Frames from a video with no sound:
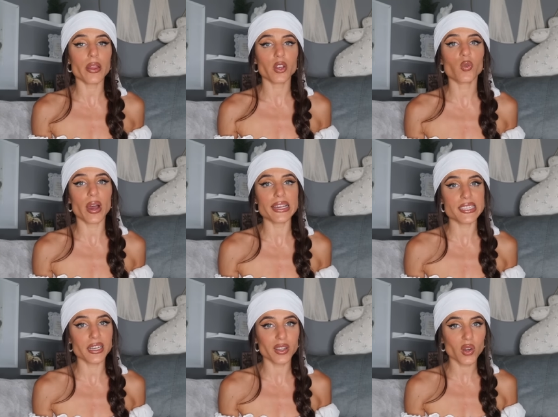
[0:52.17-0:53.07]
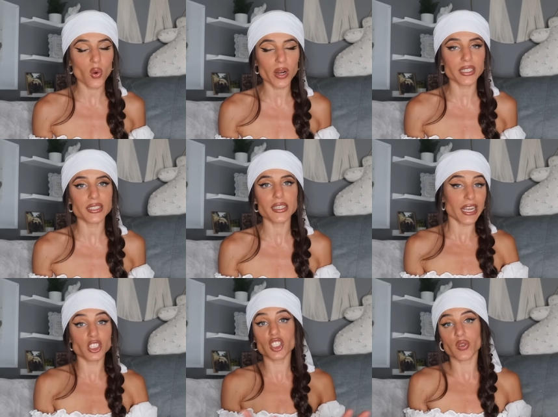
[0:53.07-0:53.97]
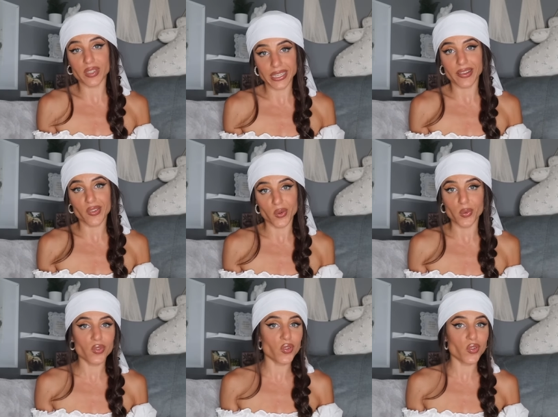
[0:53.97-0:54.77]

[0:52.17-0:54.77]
otherwise in court. I just don't want to get sued.